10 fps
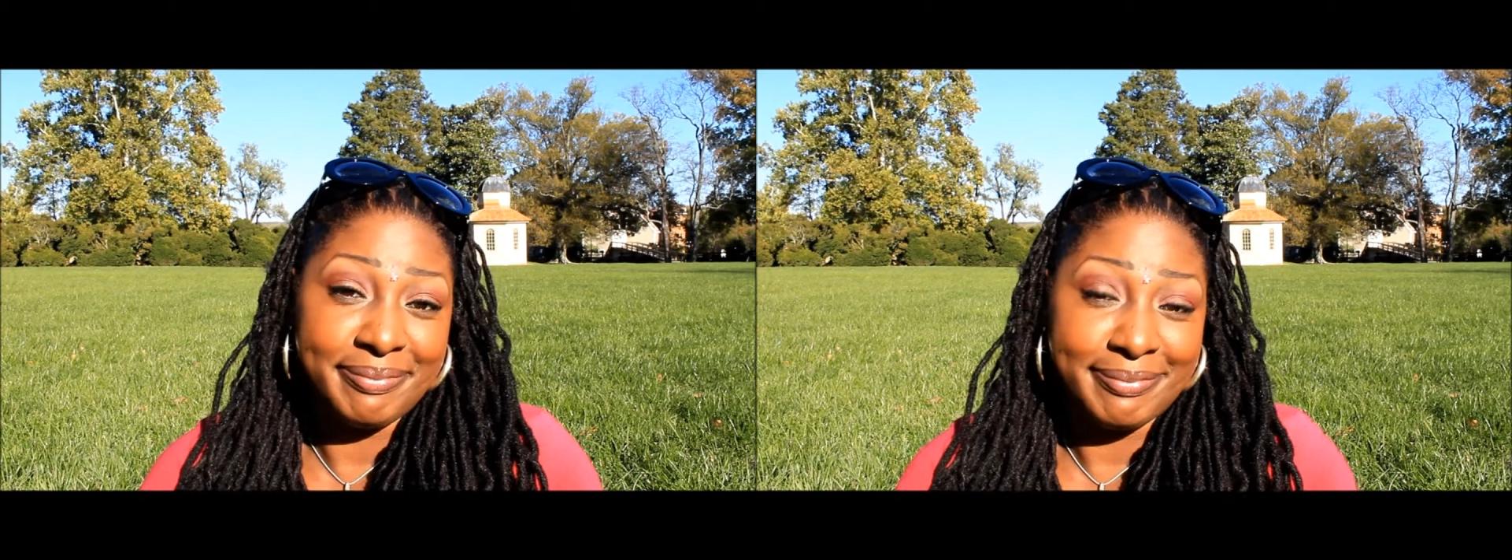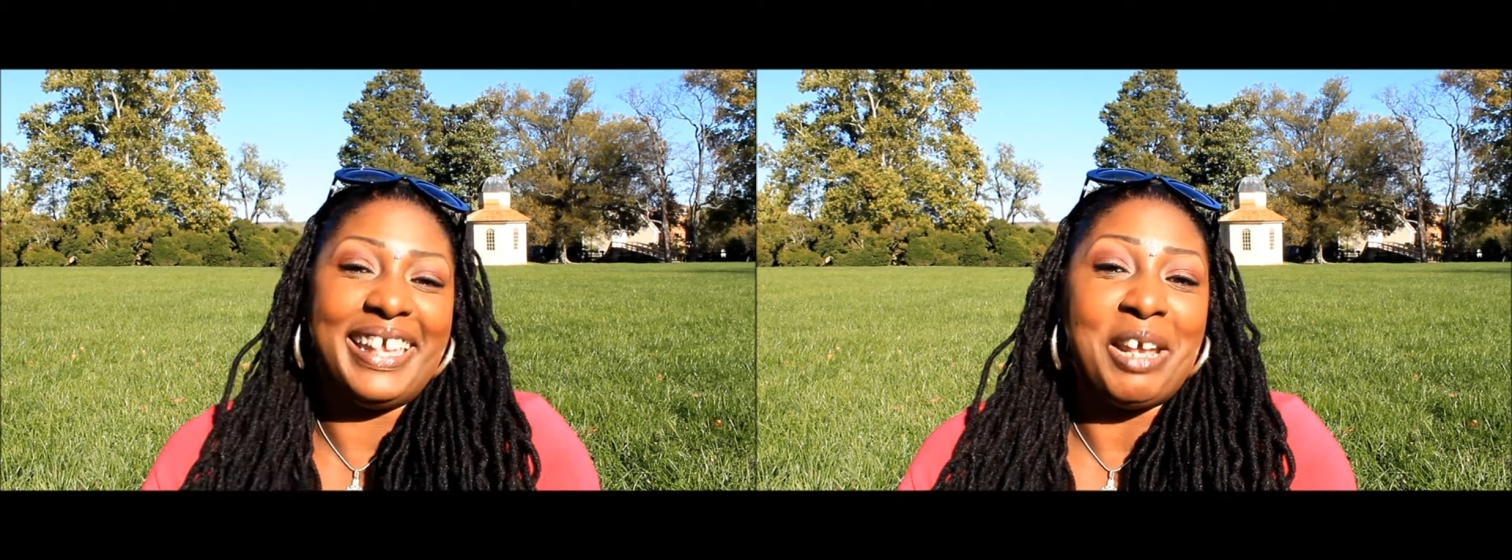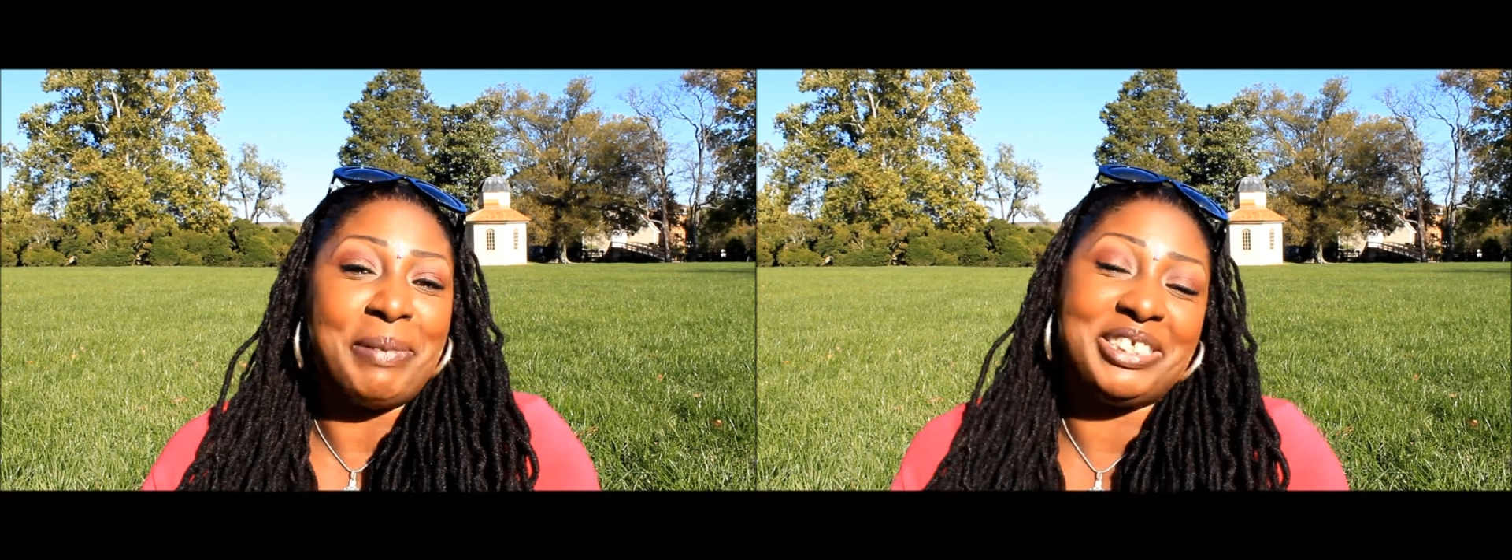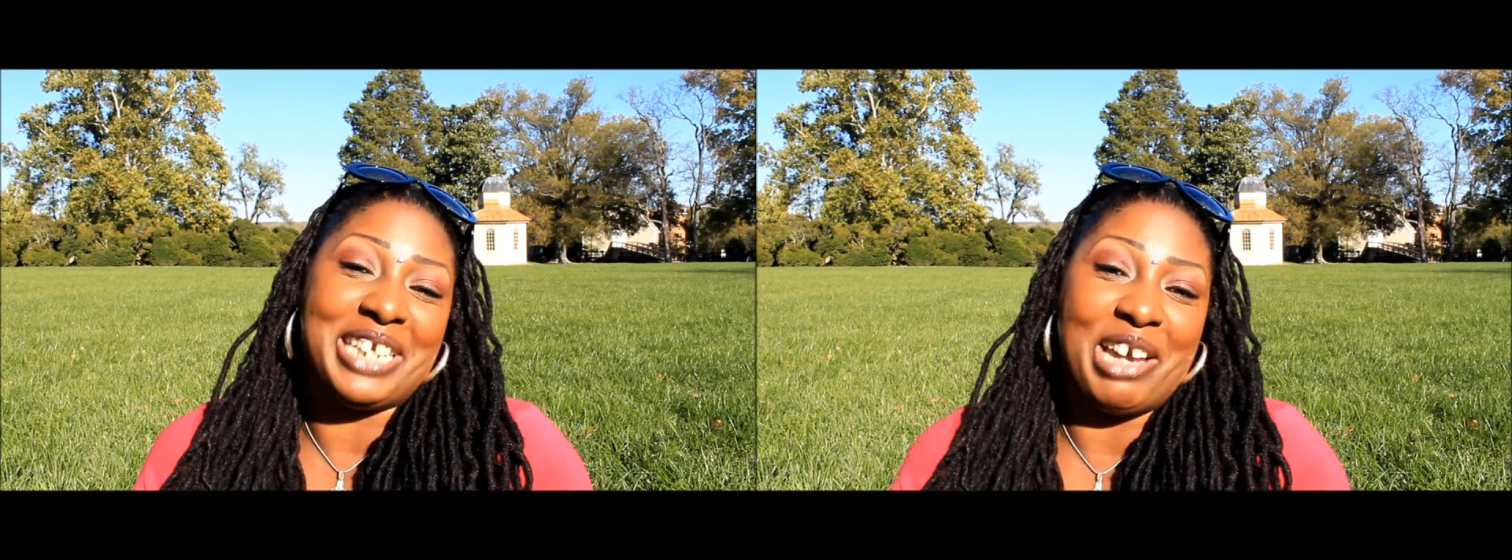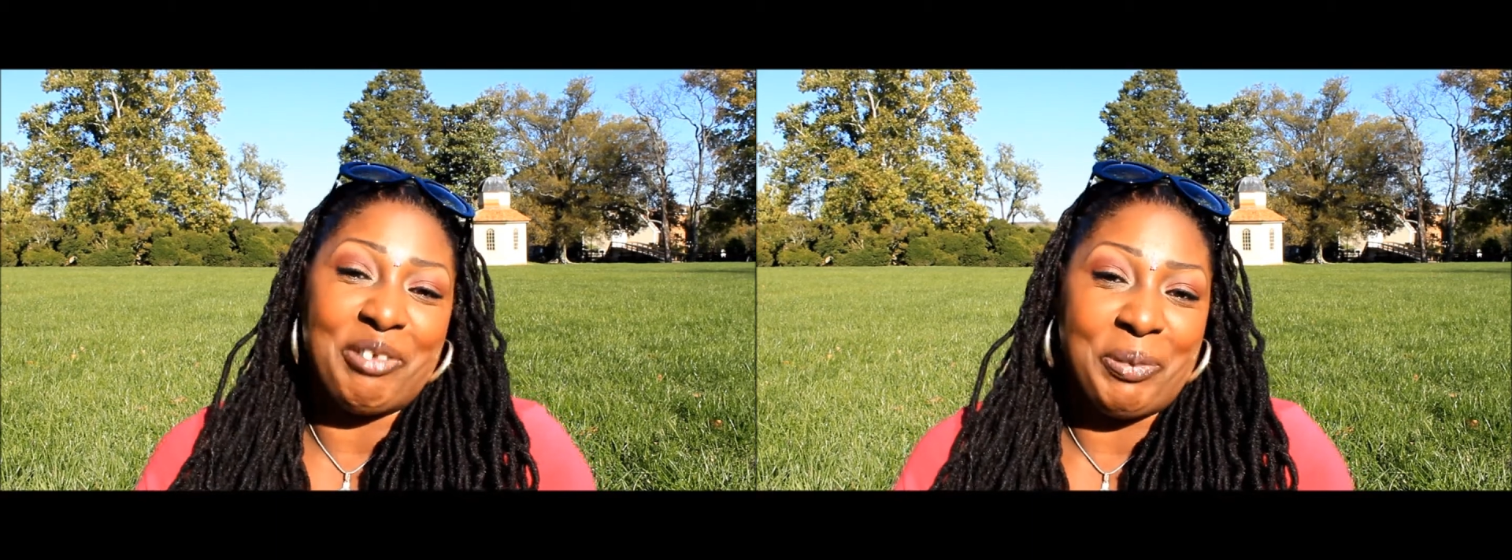And I
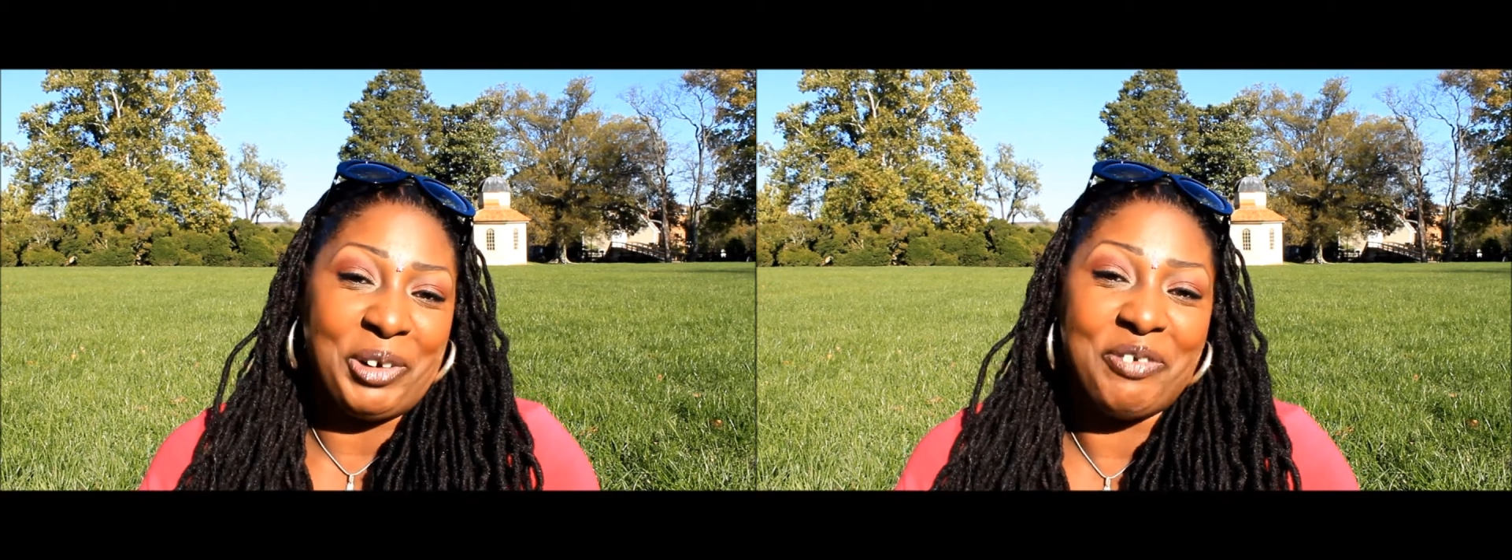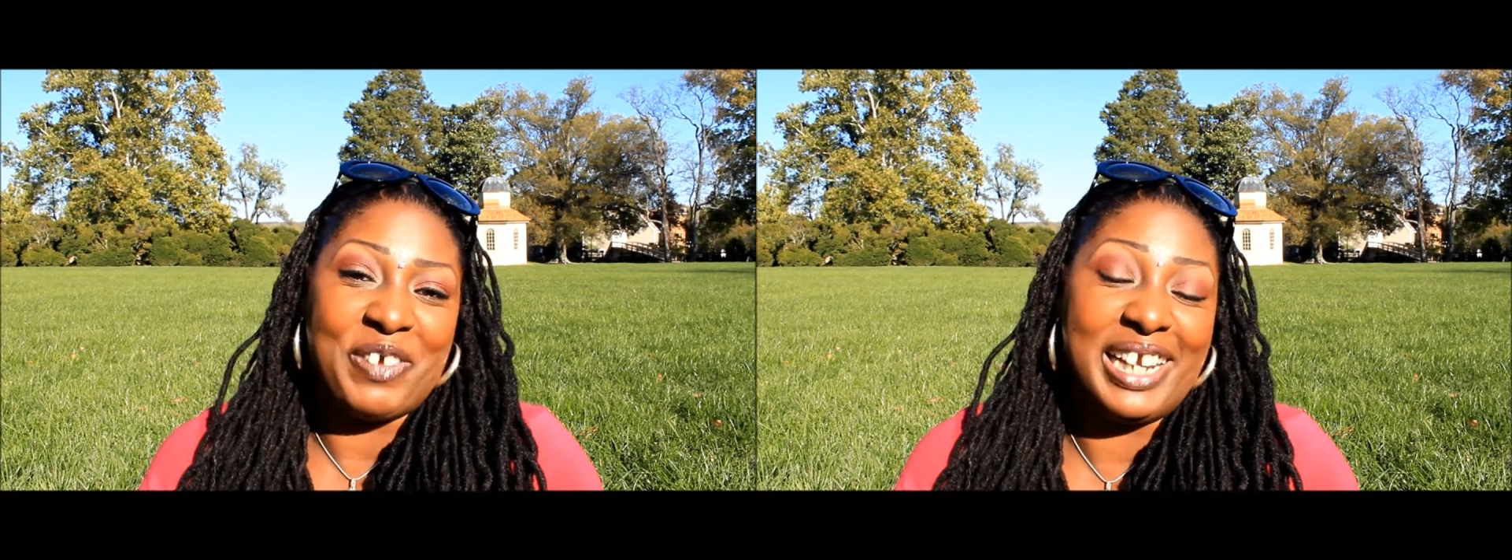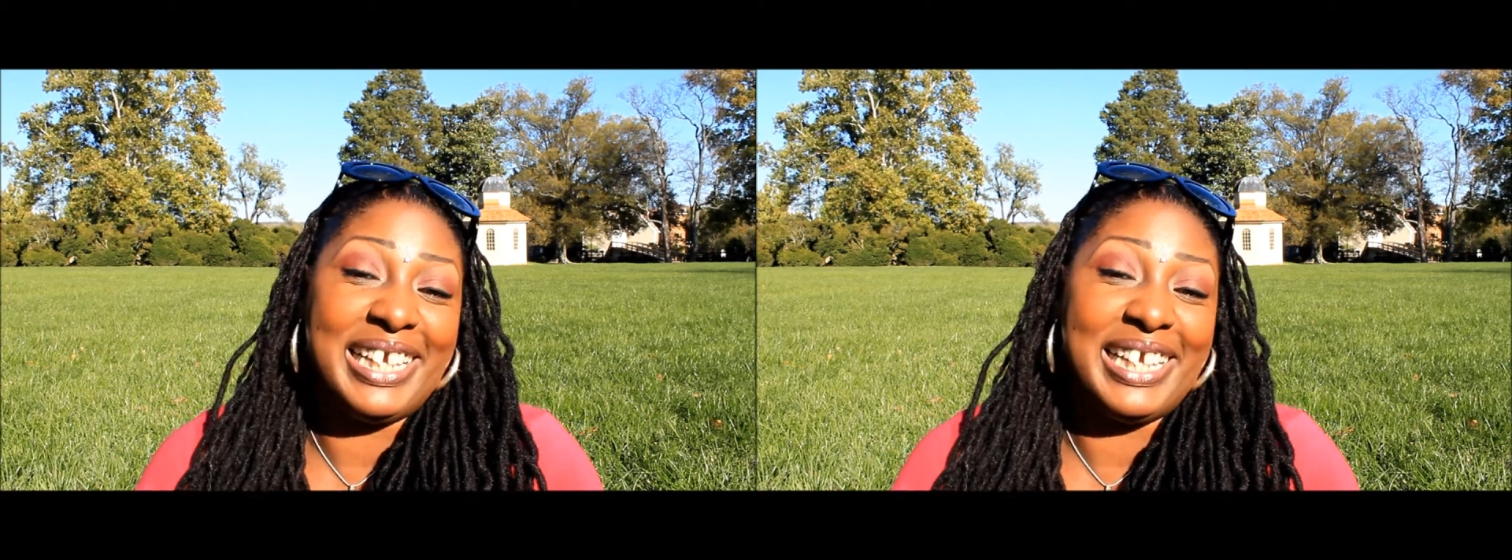mentioned I have a boyfriend.